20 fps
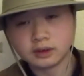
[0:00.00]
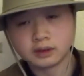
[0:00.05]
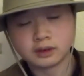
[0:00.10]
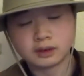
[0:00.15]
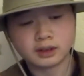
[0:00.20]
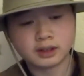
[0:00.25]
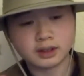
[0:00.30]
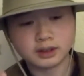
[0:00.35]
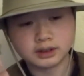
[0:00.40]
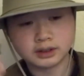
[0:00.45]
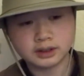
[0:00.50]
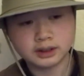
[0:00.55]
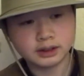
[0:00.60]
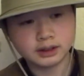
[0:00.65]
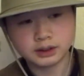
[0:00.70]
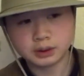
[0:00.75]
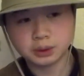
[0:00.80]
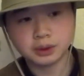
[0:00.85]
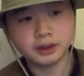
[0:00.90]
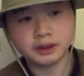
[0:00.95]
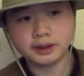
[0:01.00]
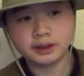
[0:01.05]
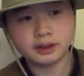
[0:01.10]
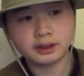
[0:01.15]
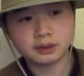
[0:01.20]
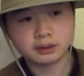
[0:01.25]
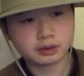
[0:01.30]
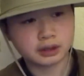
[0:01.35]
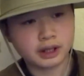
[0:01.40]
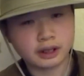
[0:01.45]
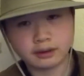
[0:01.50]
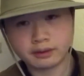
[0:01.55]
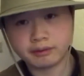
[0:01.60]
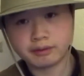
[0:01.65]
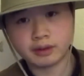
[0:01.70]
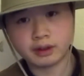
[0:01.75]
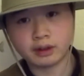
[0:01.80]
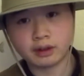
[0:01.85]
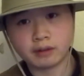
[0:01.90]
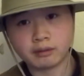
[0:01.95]
because it's very crowded
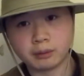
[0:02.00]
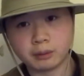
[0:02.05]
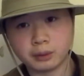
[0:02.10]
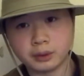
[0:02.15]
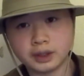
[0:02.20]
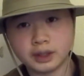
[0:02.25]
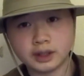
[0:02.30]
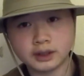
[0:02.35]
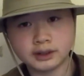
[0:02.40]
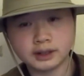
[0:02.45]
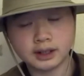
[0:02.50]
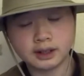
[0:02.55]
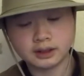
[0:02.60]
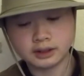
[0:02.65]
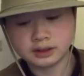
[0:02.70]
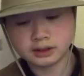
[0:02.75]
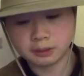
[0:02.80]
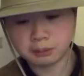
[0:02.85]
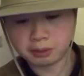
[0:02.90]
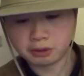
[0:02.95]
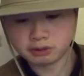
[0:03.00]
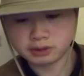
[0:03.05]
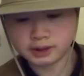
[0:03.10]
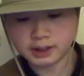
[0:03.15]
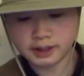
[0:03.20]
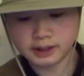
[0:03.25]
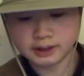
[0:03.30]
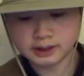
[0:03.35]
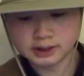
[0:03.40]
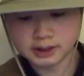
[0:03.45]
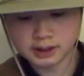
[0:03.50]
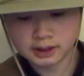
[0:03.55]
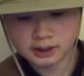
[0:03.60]
there on the weekends, at least on most days.